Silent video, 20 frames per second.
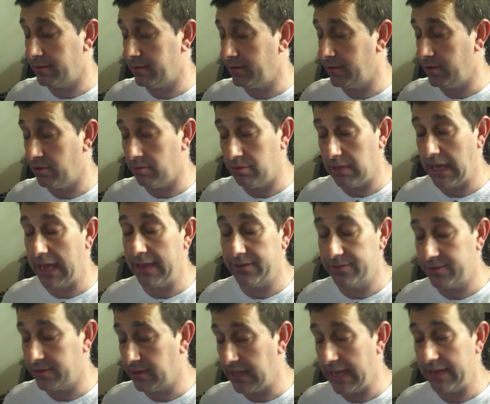
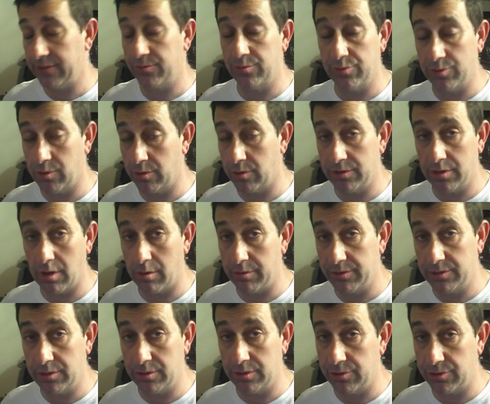Last resort is always
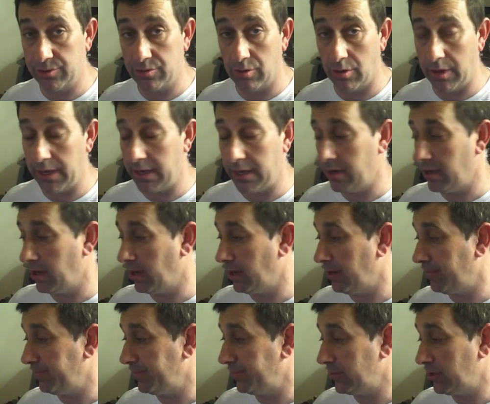to destroy it,
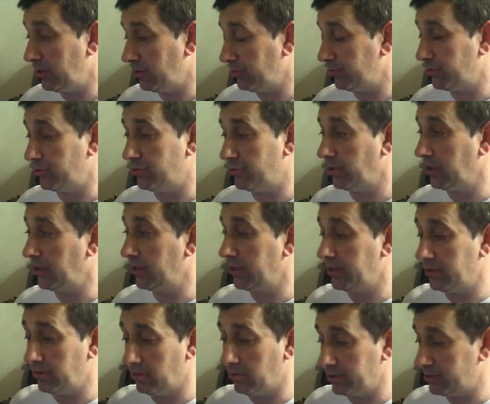to drill
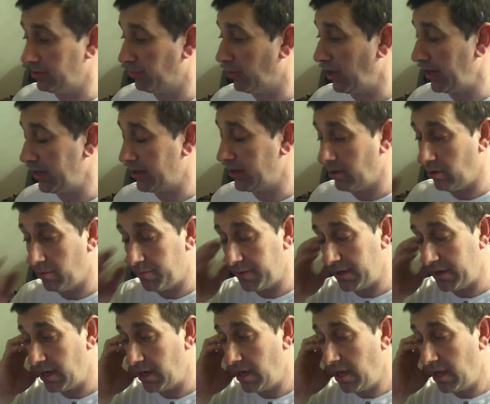it or to break it open.